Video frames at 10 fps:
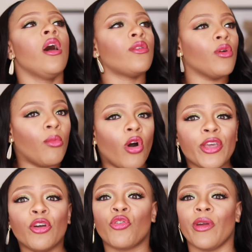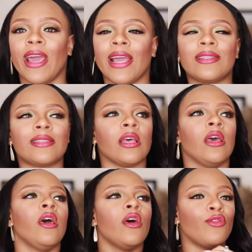The more you create,
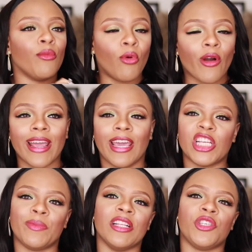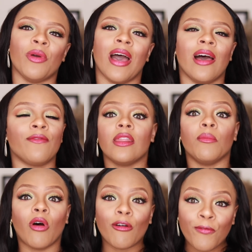the more engagement you have, the
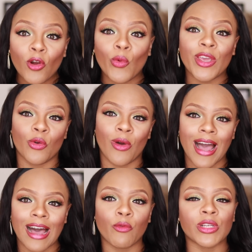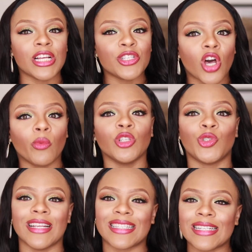more following you have, which in turn will
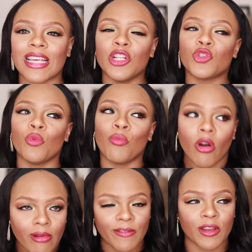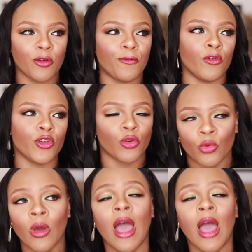translate into more revenue for you,